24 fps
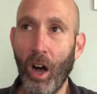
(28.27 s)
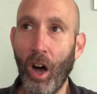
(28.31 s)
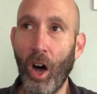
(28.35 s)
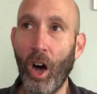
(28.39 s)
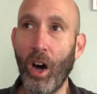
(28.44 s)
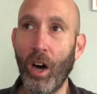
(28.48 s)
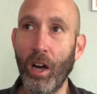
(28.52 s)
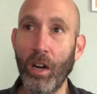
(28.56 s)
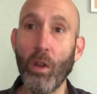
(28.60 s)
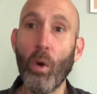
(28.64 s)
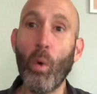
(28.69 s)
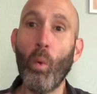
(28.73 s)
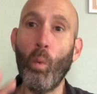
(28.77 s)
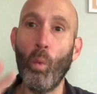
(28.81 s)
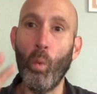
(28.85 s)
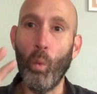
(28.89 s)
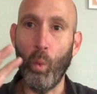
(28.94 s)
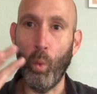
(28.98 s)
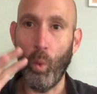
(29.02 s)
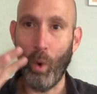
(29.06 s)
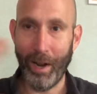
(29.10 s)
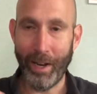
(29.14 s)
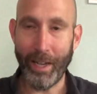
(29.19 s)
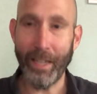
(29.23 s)
on
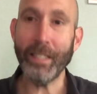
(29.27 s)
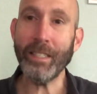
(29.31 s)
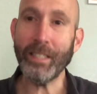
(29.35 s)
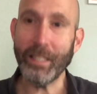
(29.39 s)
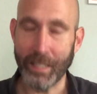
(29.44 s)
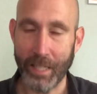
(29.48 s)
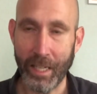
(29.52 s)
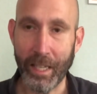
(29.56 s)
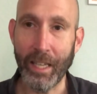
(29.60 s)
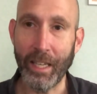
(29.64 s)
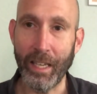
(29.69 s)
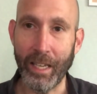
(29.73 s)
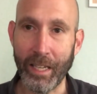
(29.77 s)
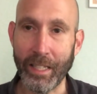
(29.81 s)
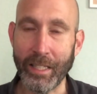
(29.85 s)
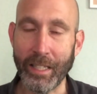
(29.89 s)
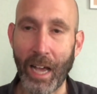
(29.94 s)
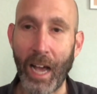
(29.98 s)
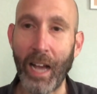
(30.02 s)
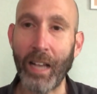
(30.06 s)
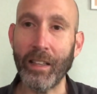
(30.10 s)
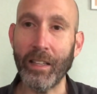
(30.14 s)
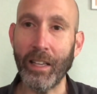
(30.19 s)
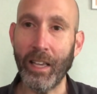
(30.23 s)
what is tea
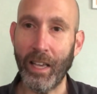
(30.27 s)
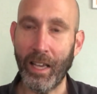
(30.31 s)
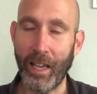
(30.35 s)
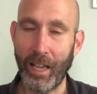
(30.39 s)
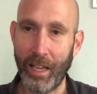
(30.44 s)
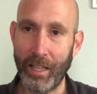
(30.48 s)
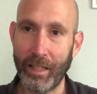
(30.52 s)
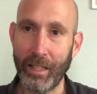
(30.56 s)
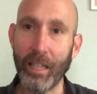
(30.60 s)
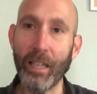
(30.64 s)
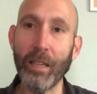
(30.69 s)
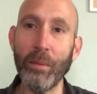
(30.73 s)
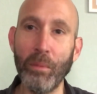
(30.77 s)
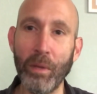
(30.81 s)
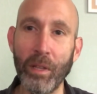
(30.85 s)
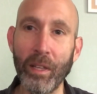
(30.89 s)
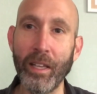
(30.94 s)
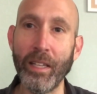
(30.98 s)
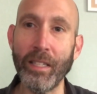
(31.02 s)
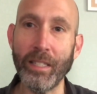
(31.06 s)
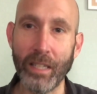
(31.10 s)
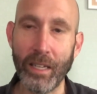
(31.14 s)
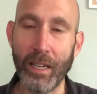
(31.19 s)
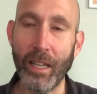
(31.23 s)
exactly and the
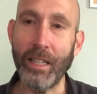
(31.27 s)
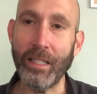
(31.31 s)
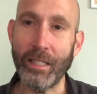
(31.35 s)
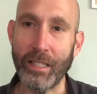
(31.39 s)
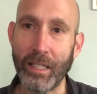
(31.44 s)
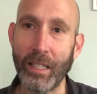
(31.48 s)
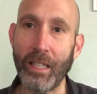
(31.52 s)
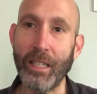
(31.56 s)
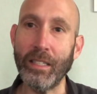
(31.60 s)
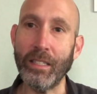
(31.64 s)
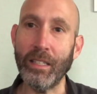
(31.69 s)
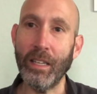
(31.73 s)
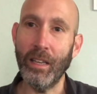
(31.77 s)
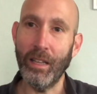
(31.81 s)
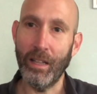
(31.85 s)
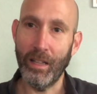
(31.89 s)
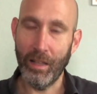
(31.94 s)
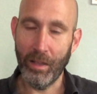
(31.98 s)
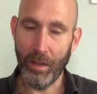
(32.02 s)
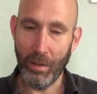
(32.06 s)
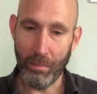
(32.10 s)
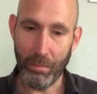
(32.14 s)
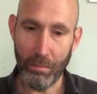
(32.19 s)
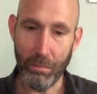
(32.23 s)
Camellia sinensis
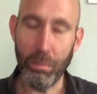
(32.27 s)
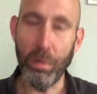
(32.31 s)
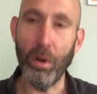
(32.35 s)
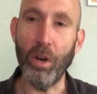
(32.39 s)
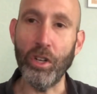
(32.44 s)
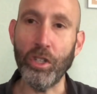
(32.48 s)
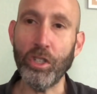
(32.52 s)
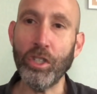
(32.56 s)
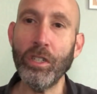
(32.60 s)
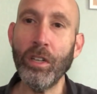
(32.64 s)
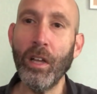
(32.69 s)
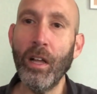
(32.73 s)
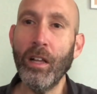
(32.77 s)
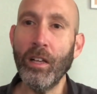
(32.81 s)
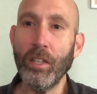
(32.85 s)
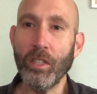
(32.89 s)
bush.